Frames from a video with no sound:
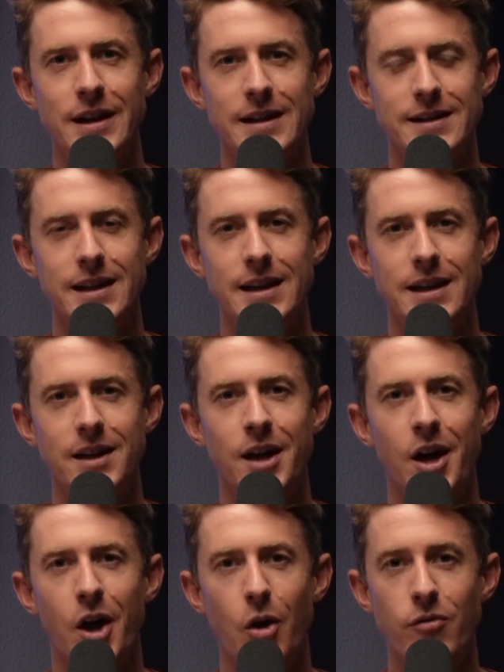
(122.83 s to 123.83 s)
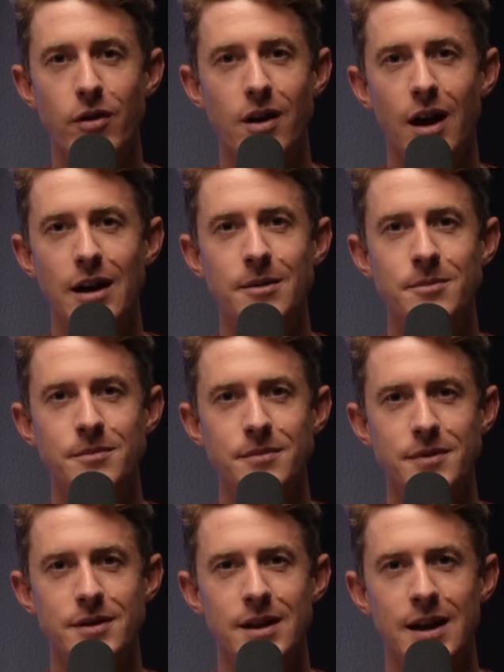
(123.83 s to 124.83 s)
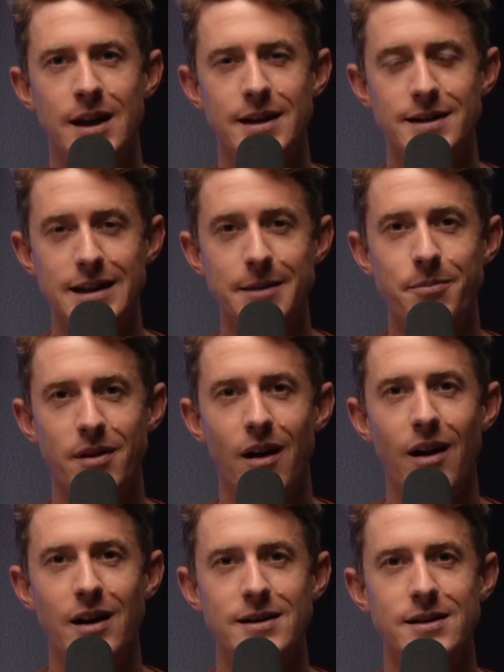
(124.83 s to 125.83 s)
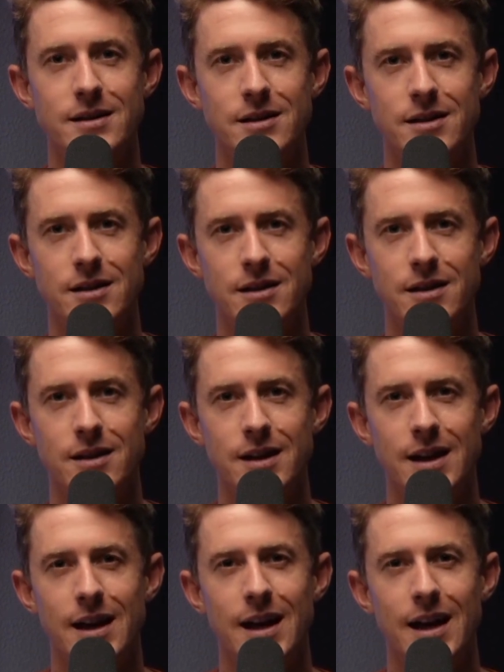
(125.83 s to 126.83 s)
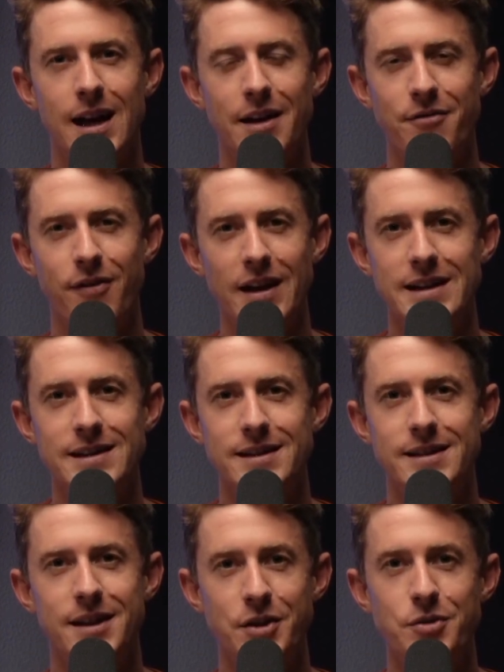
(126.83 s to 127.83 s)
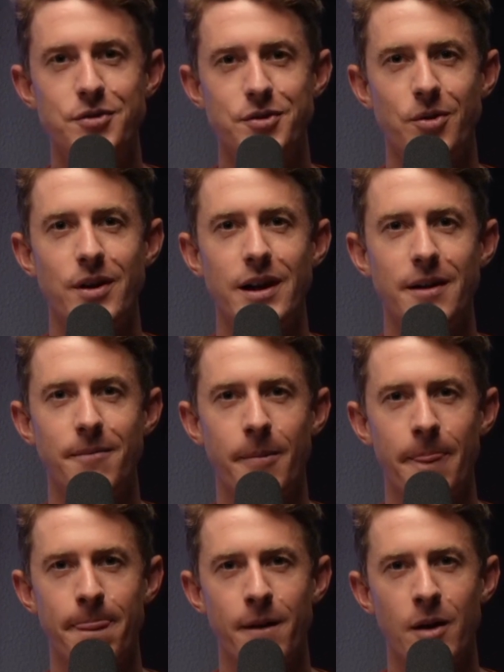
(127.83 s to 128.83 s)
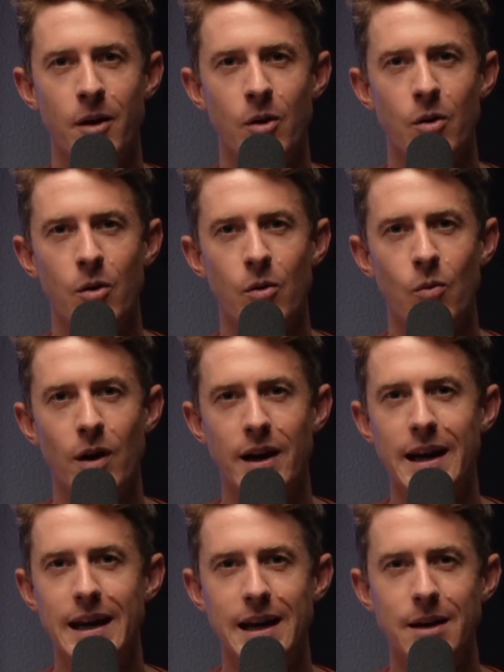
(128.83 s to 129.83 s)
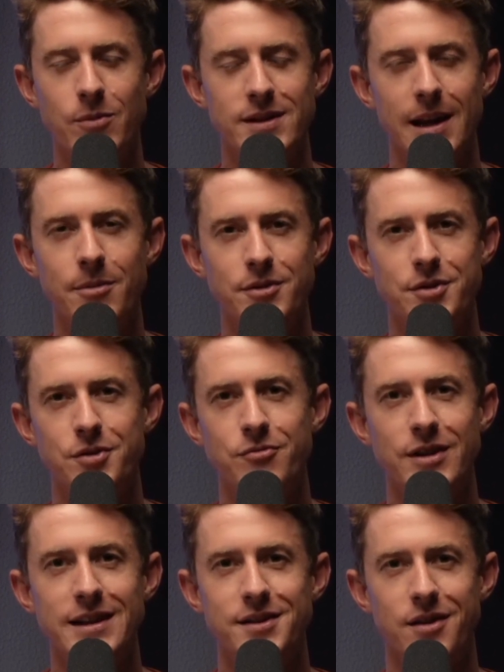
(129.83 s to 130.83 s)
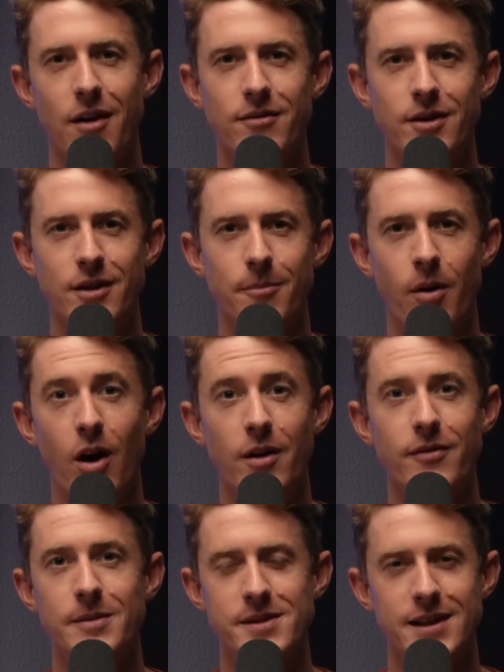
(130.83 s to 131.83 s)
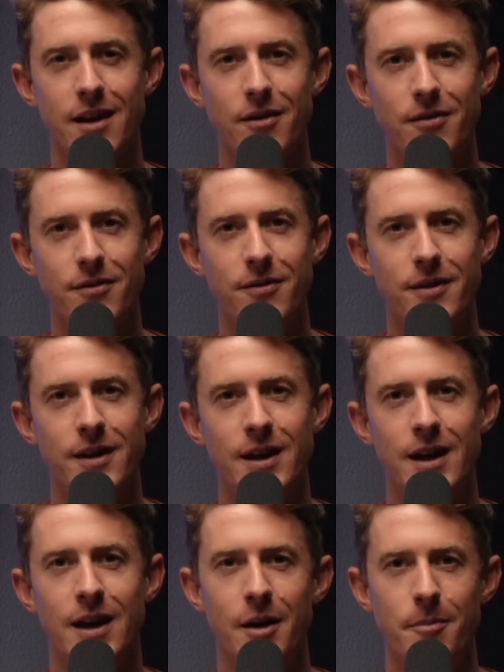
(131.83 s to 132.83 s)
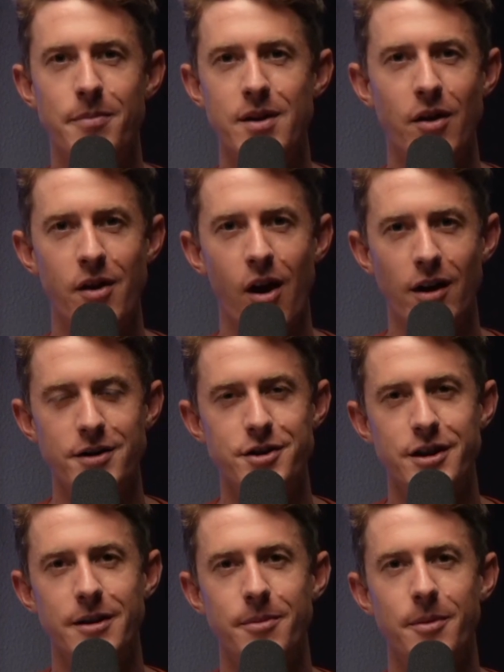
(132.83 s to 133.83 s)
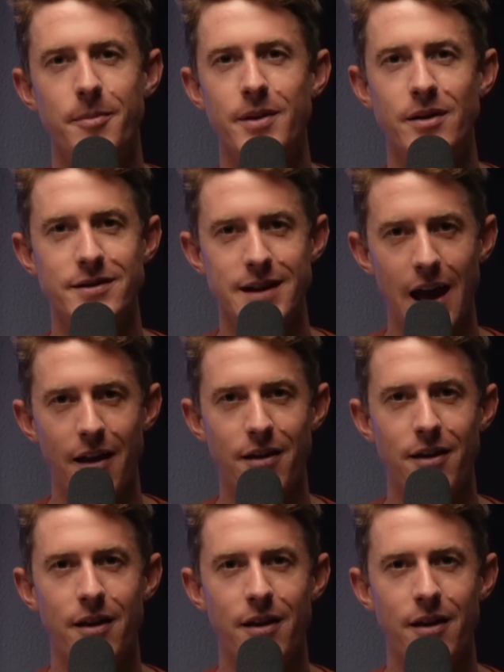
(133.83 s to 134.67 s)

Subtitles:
as he overcomes deep loss and finds a new story where he was able to rediscover a part of himself beyond hardship, beyond death,